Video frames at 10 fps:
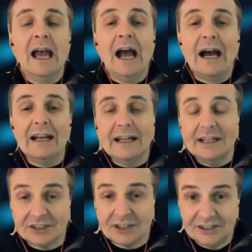And then
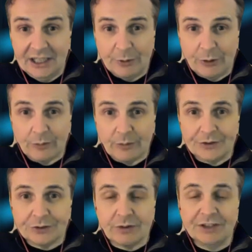it's concealment
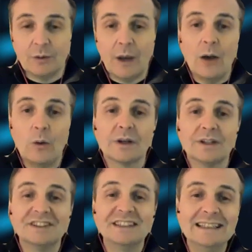numbers, right? So how
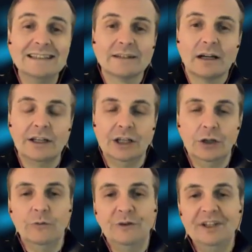concealed are
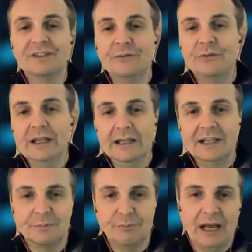you vis-a-vis
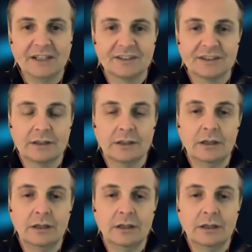this best